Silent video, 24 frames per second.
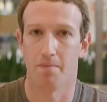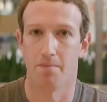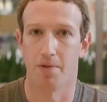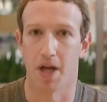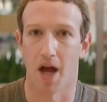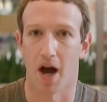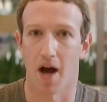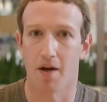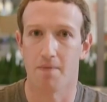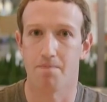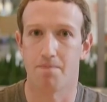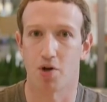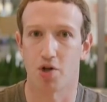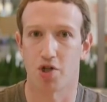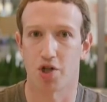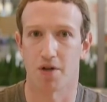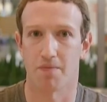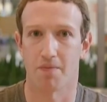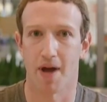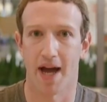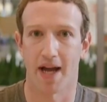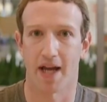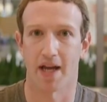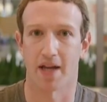Beyond
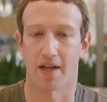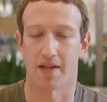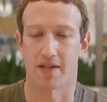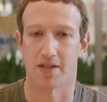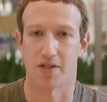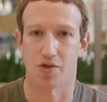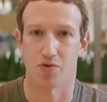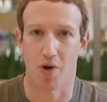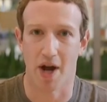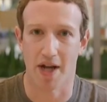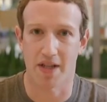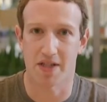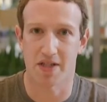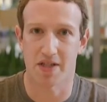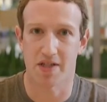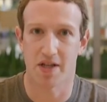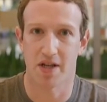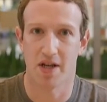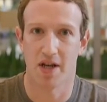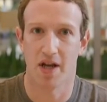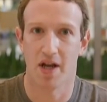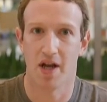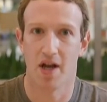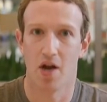pushing back against threats,